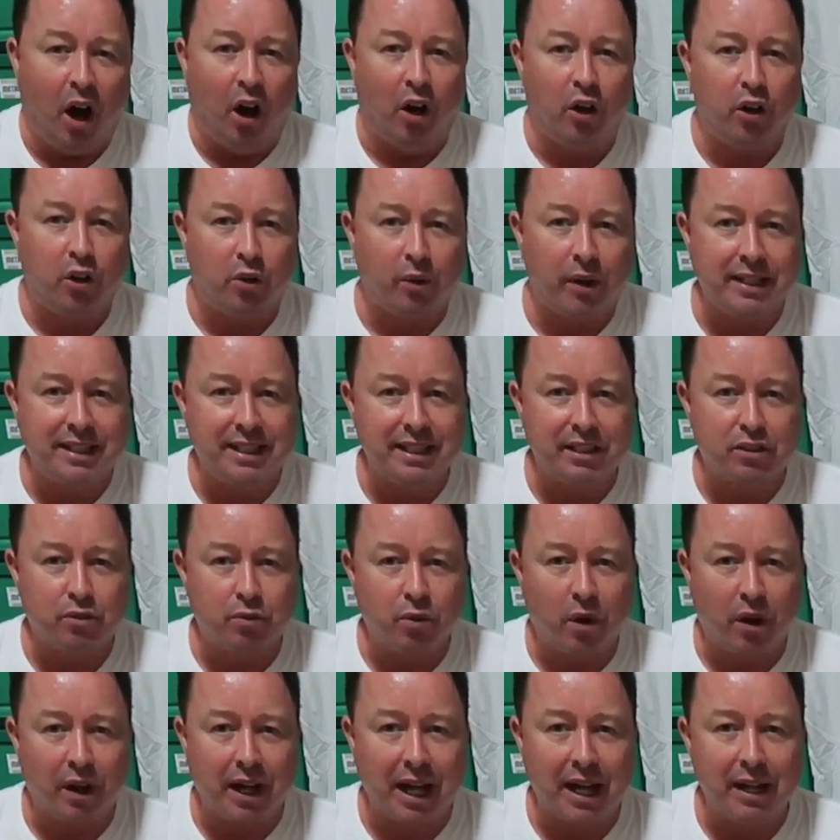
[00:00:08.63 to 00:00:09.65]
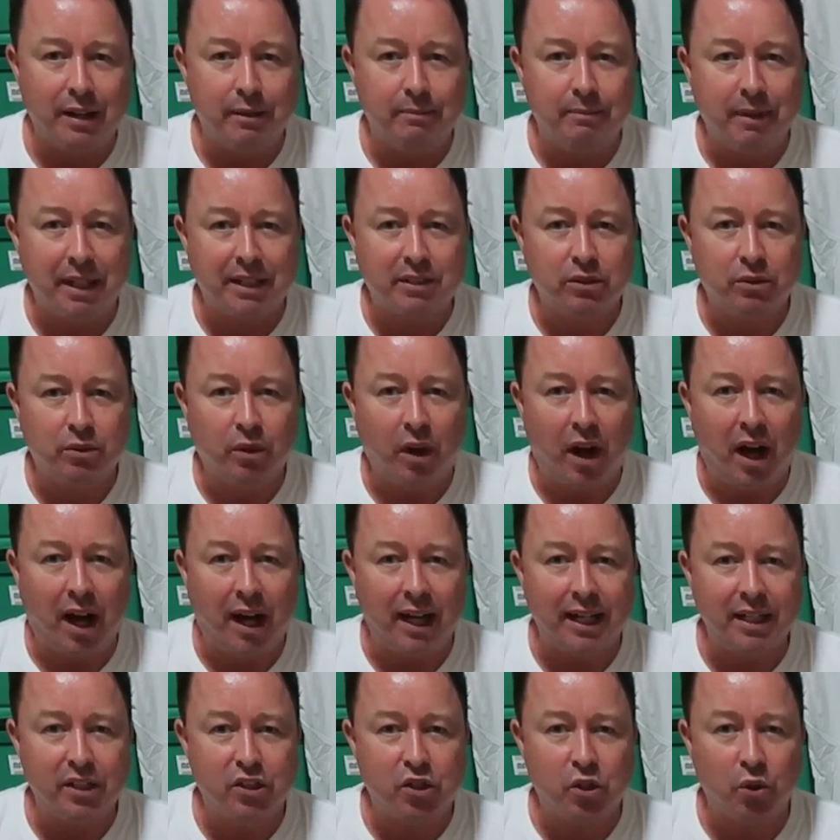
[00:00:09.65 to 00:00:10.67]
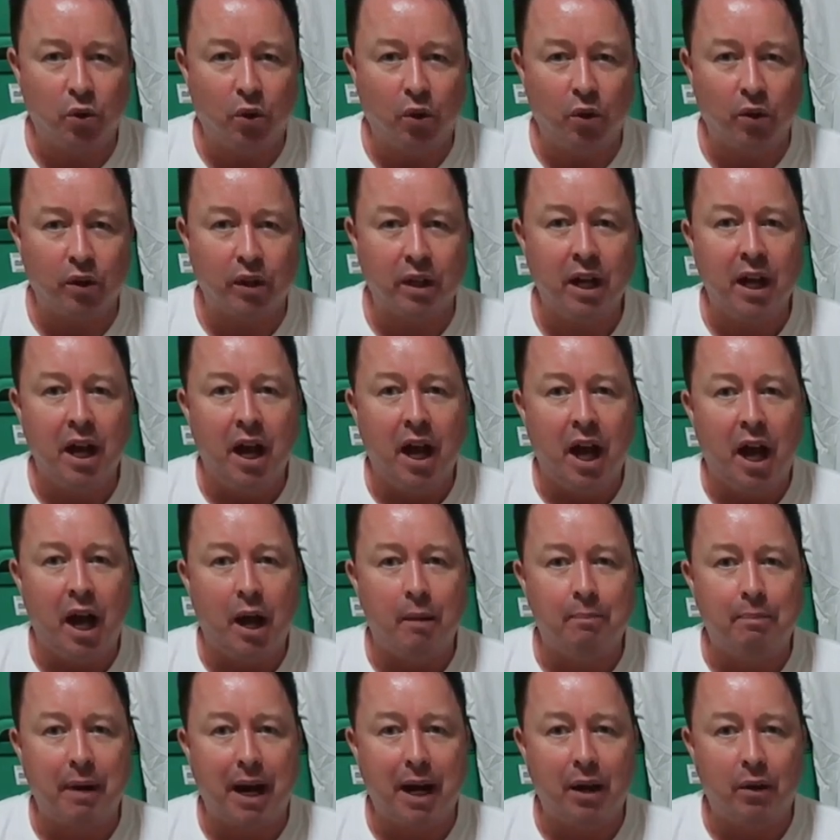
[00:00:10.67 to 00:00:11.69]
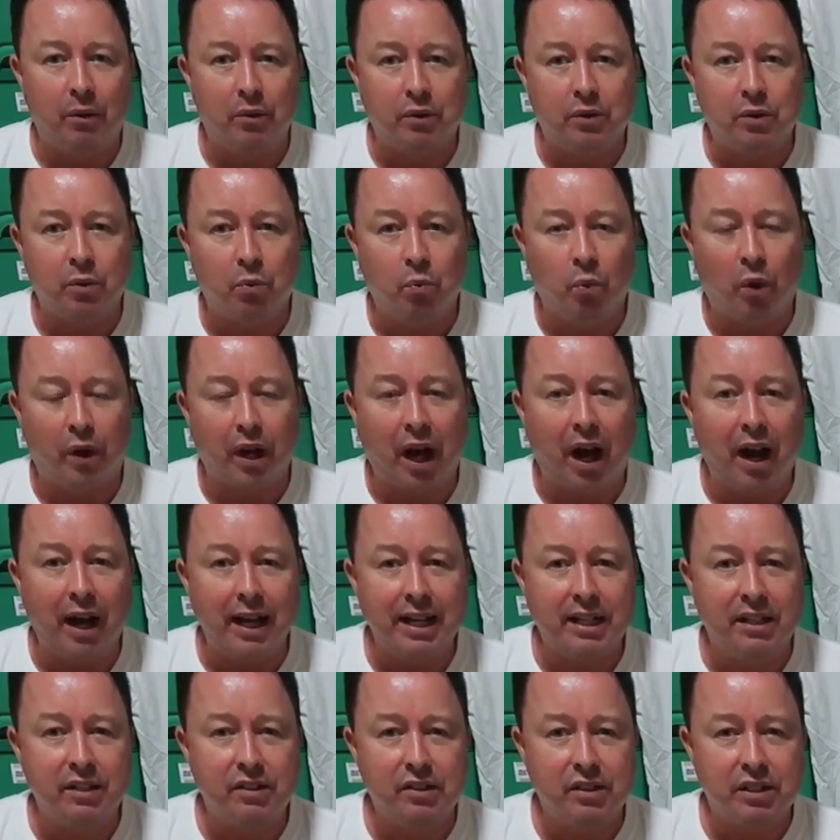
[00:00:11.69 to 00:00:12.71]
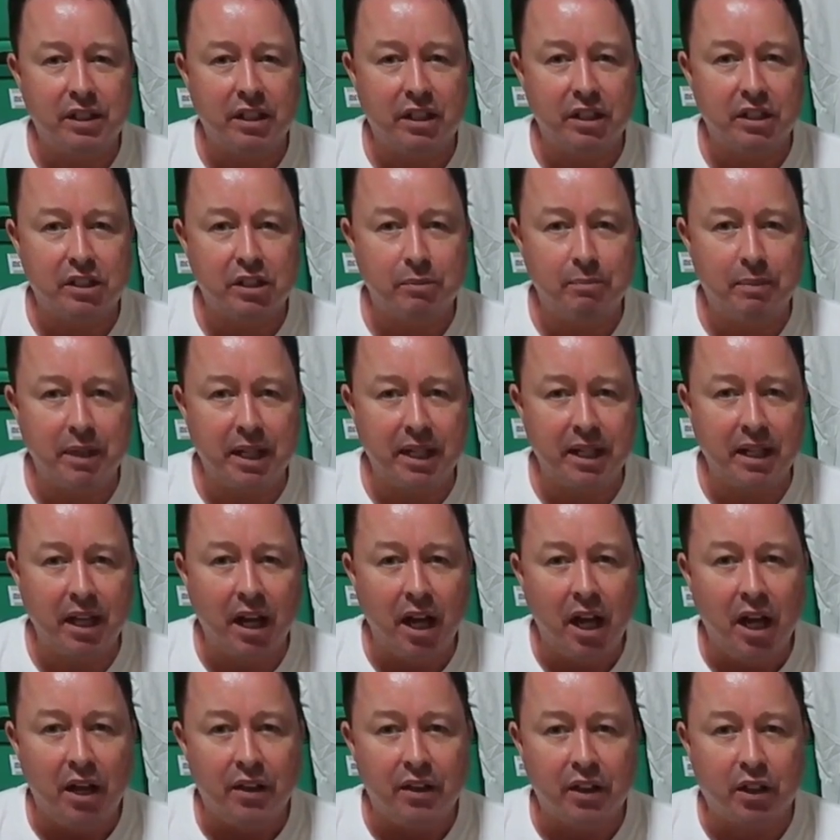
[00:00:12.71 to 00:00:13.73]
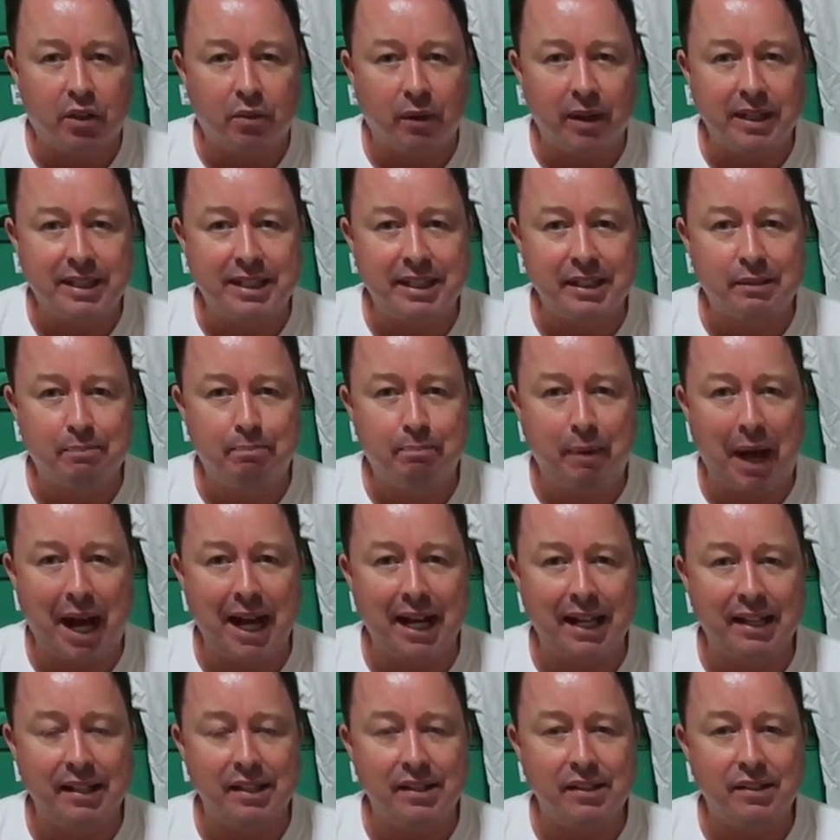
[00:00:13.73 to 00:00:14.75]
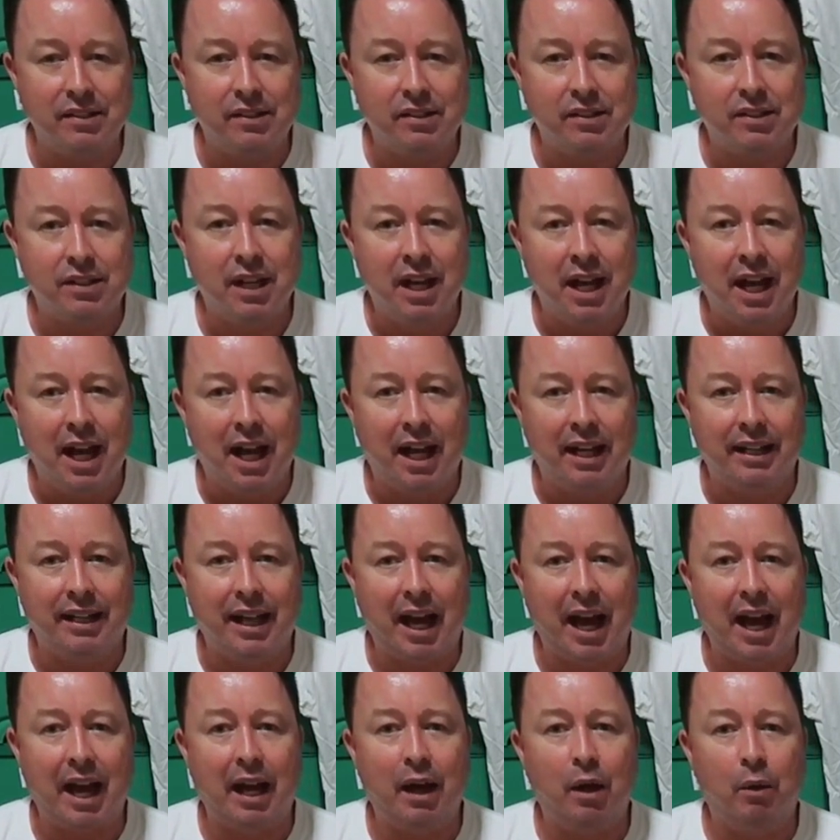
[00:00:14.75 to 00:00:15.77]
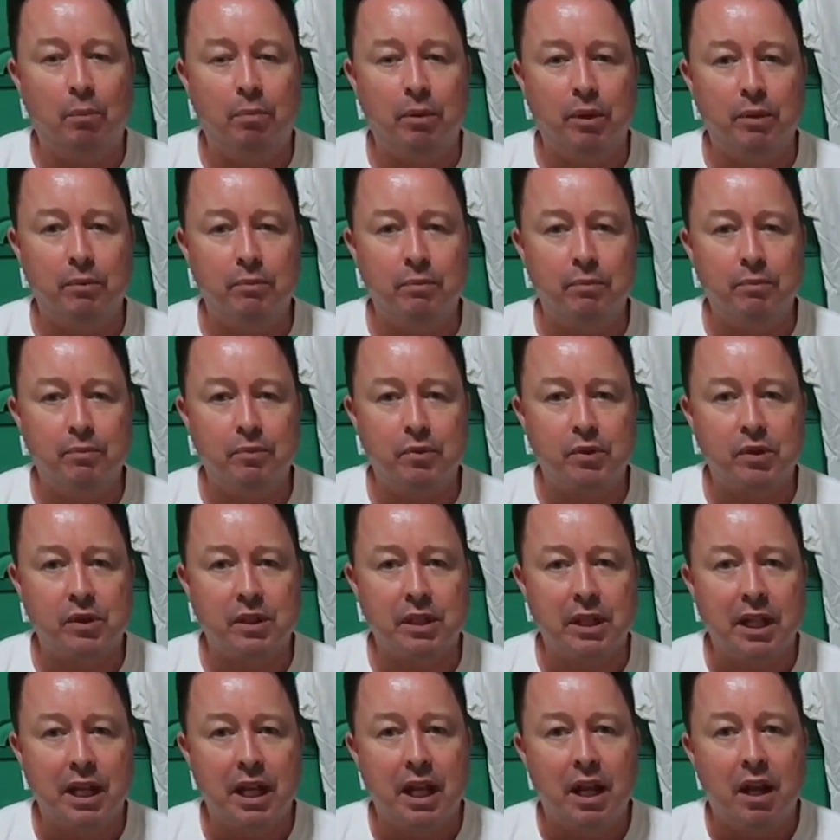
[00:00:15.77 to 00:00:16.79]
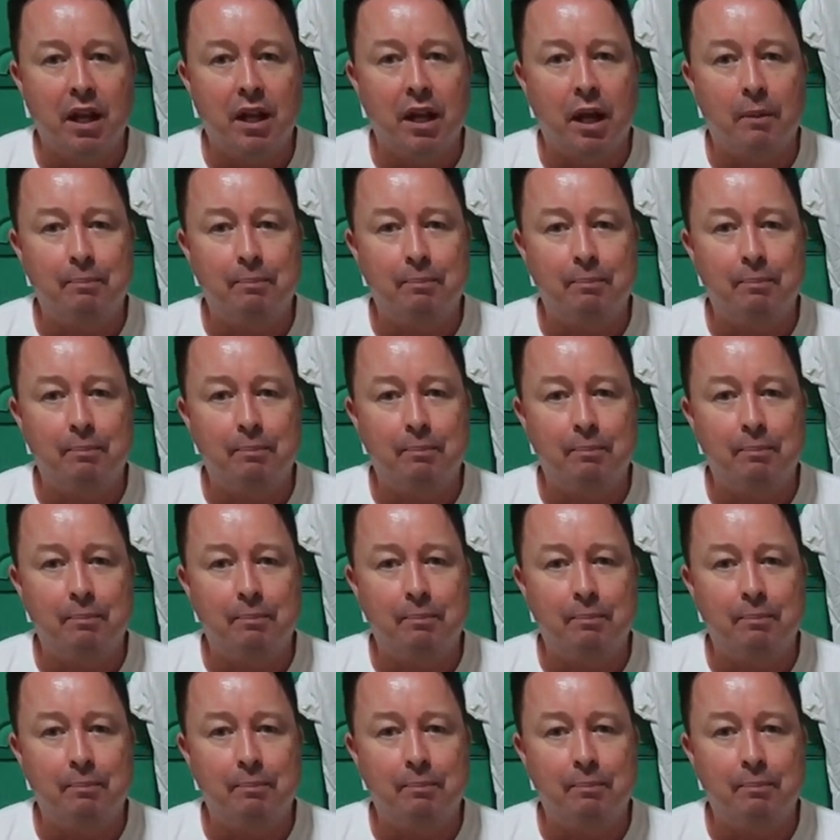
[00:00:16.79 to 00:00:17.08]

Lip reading: On Greatest Rock and Metal, I talk about what I consider to be the greatest bands and albums